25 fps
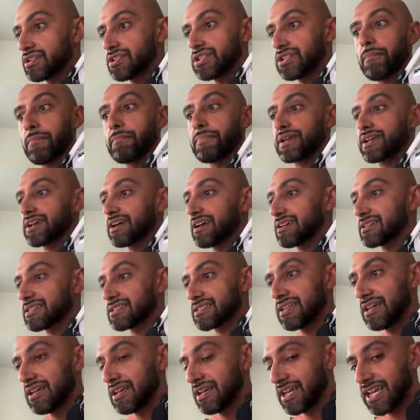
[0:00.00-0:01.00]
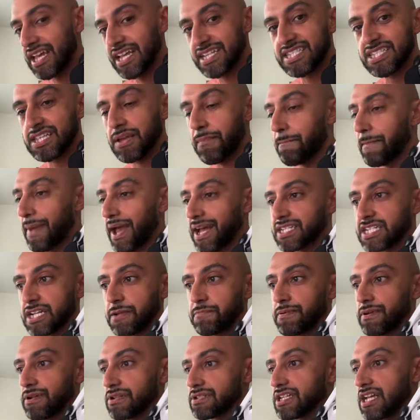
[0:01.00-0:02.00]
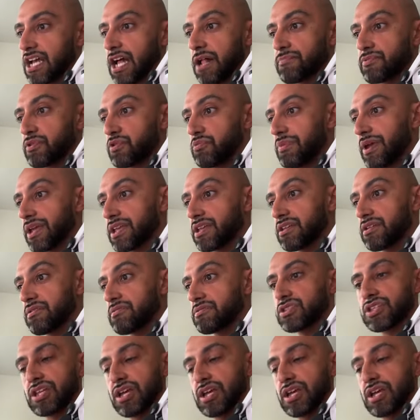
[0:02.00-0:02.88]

not because it's some magic pill to help you make,